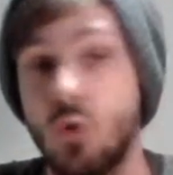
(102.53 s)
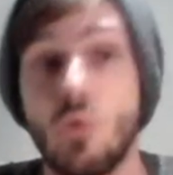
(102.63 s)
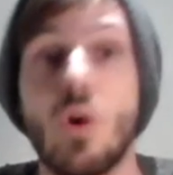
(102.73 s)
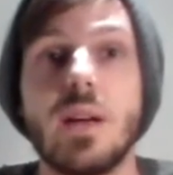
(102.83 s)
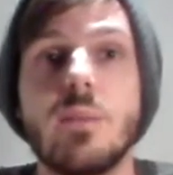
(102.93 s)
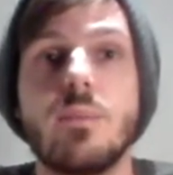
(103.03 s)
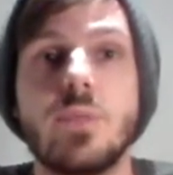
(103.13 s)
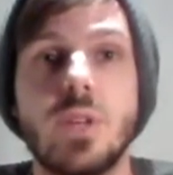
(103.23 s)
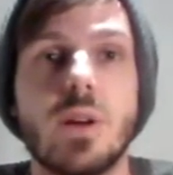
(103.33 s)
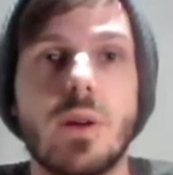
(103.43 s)
Great,
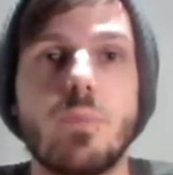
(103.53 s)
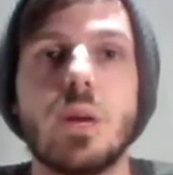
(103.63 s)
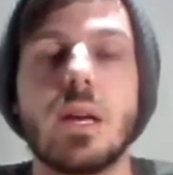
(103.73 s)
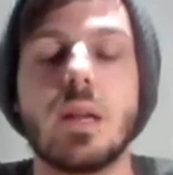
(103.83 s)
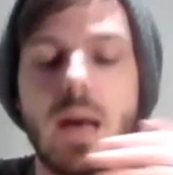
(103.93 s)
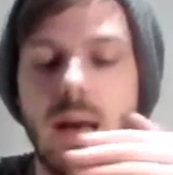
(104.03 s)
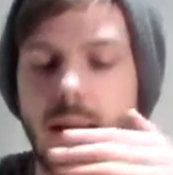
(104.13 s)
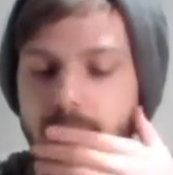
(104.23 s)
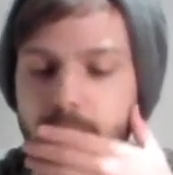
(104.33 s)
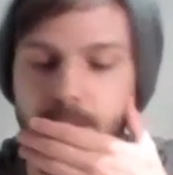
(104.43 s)
you know, brilliant.
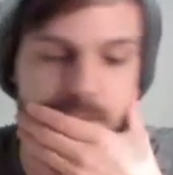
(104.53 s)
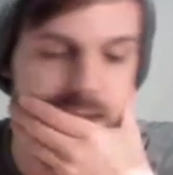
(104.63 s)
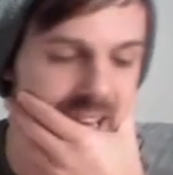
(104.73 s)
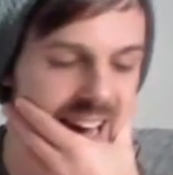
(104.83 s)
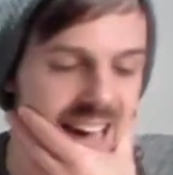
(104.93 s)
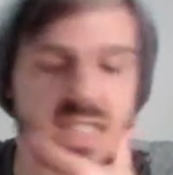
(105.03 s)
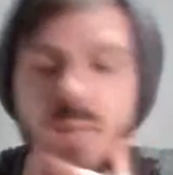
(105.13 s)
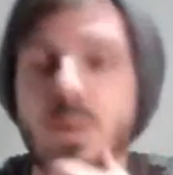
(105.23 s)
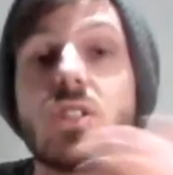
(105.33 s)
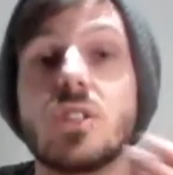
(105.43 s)

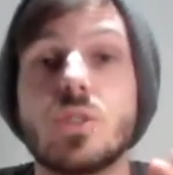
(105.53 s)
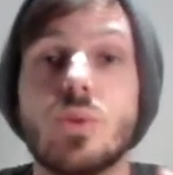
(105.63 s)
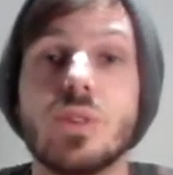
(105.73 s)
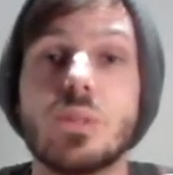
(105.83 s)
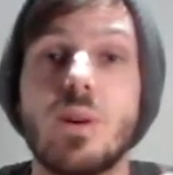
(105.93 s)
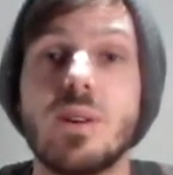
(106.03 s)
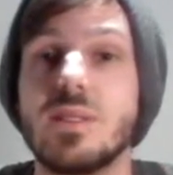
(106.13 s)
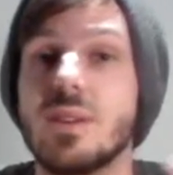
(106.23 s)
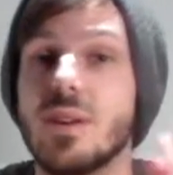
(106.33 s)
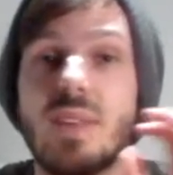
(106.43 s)
Especially
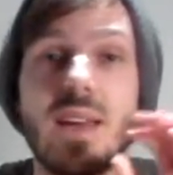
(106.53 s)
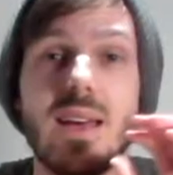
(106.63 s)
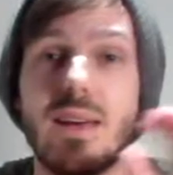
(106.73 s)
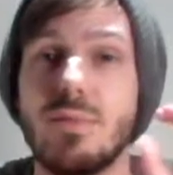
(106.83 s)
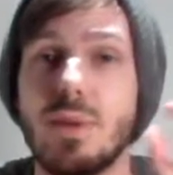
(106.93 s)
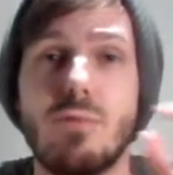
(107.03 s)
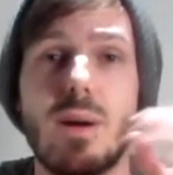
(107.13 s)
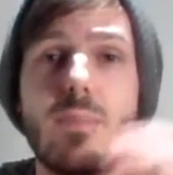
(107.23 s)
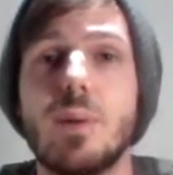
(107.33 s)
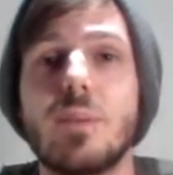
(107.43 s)
storage-wise, you know, if they
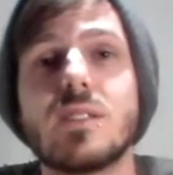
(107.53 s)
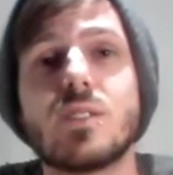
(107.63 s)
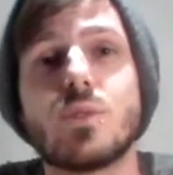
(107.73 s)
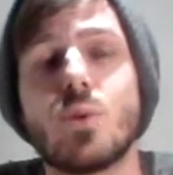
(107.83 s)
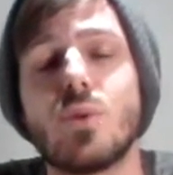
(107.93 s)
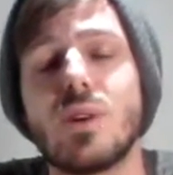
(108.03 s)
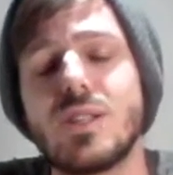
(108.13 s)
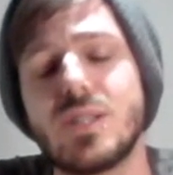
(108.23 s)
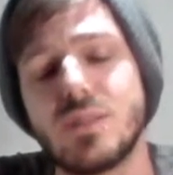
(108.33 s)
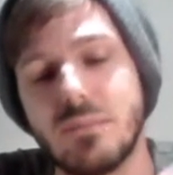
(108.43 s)
ramp up that
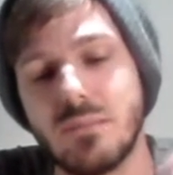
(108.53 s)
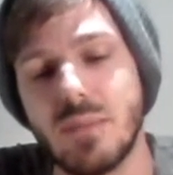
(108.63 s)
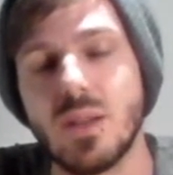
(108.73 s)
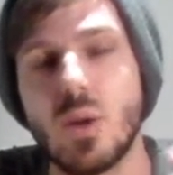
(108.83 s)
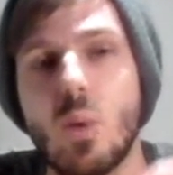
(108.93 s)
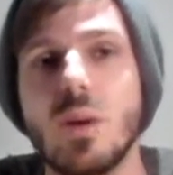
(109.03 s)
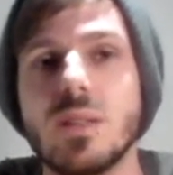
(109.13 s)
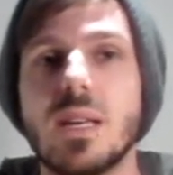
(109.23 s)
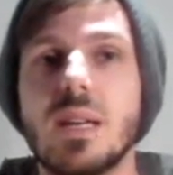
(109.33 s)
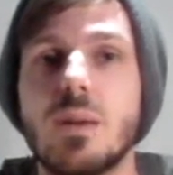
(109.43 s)
storage, make the
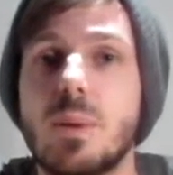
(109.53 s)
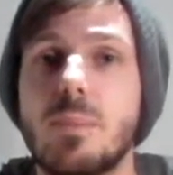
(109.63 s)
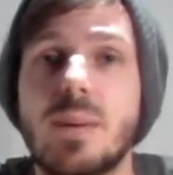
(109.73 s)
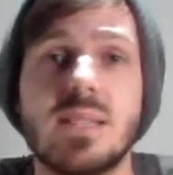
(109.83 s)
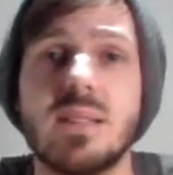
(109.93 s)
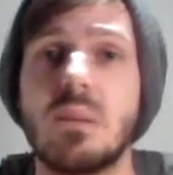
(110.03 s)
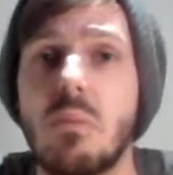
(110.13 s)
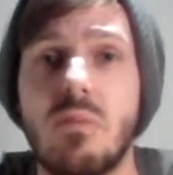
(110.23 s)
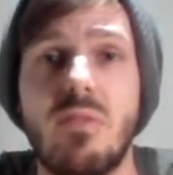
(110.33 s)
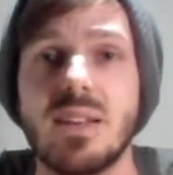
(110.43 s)
quality a little bit better,
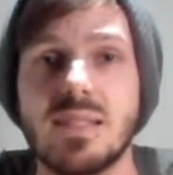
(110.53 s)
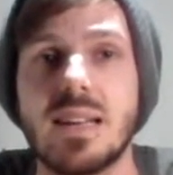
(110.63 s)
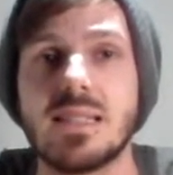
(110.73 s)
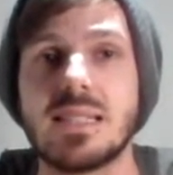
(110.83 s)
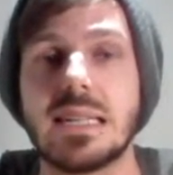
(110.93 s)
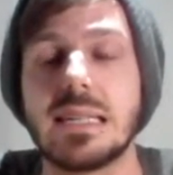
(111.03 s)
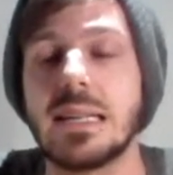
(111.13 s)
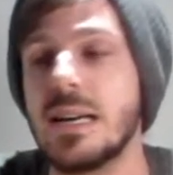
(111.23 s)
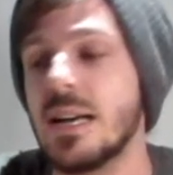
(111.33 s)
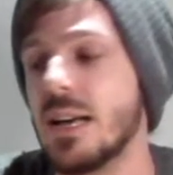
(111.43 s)
fantastic.
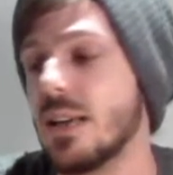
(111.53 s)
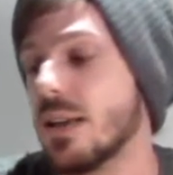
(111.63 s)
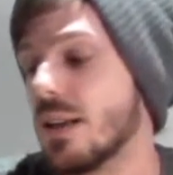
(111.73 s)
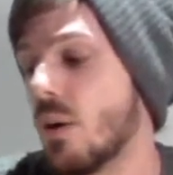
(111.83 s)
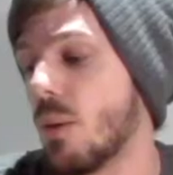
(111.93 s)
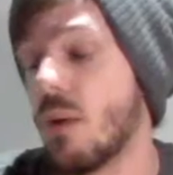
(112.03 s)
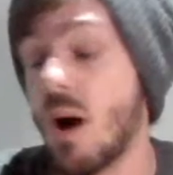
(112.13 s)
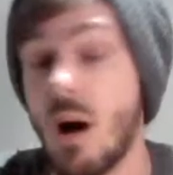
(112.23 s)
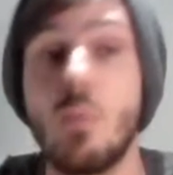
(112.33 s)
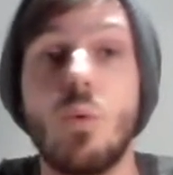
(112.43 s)
You know,
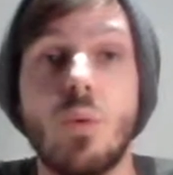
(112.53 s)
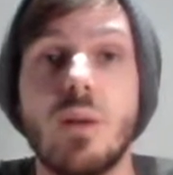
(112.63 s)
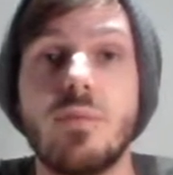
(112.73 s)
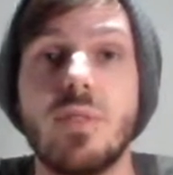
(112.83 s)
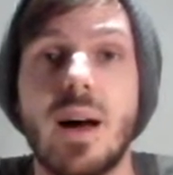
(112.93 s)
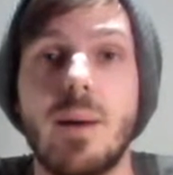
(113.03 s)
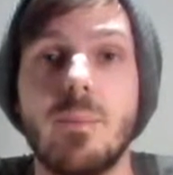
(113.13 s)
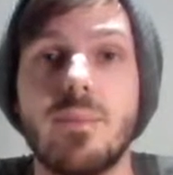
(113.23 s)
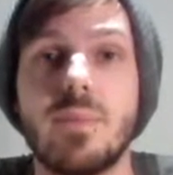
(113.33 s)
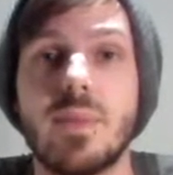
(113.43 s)
I'm all up for that.